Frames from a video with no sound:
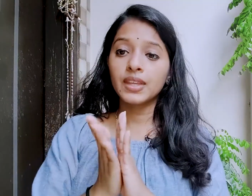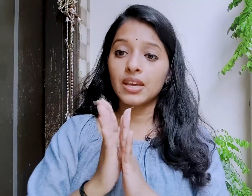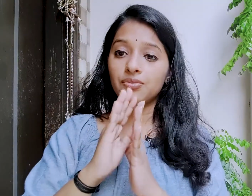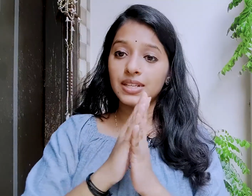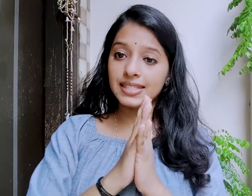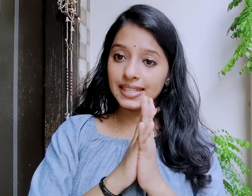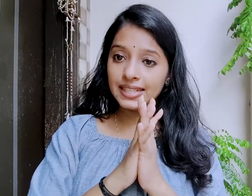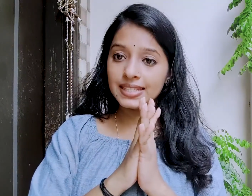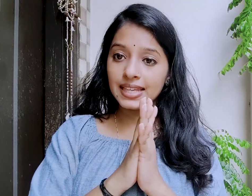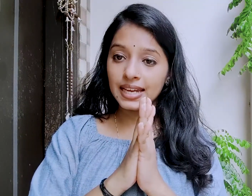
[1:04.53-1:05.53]
If it's
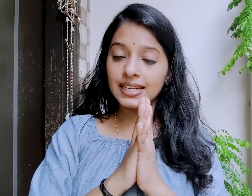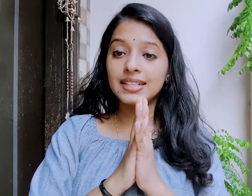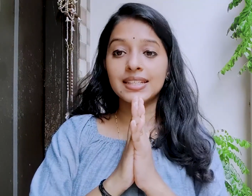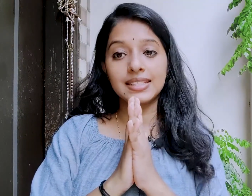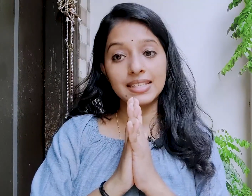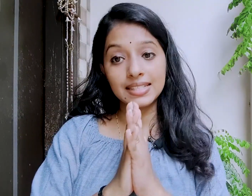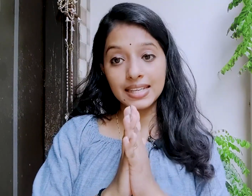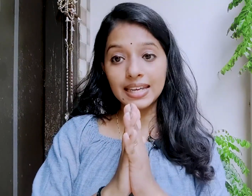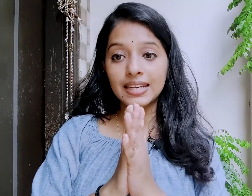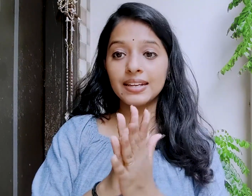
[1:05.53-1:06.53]
inside, this is
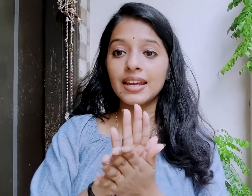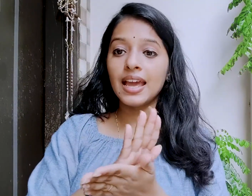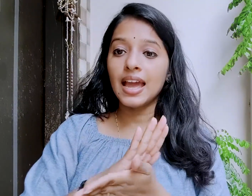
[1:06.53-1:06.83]
in.